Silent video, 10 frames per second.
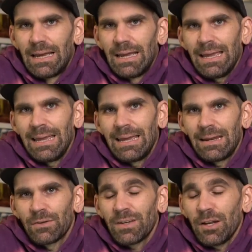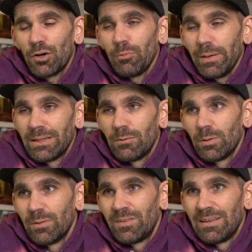And I was kind of hoping that we
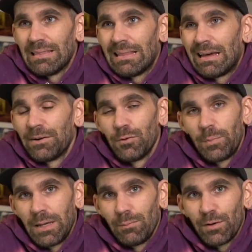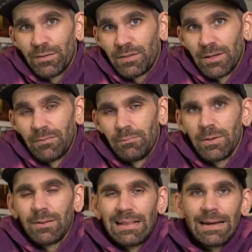would see a lot of new paintball stuff and be
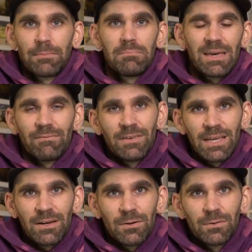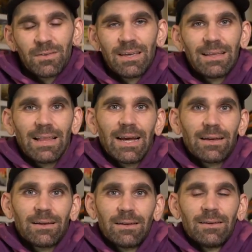able to, like, make videos and get,
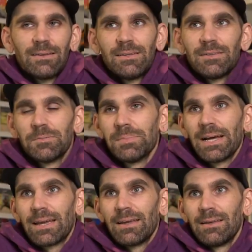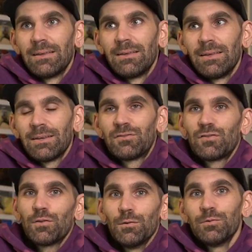like, some, like,
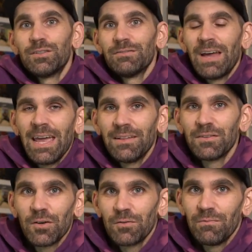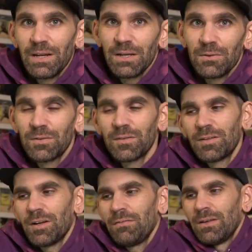exclusive hands-on videos and
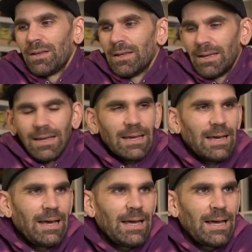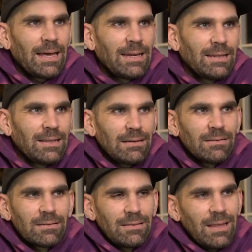stuff. And
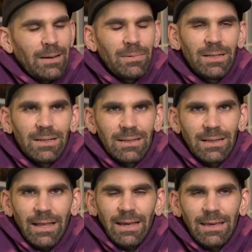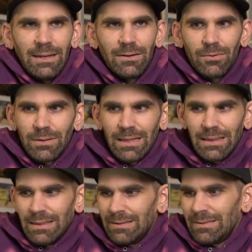this, I mean, like, you know,
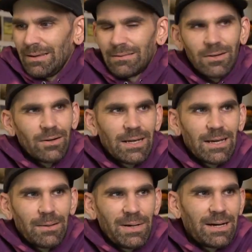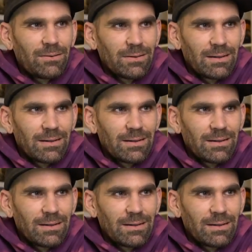this thing's already come out.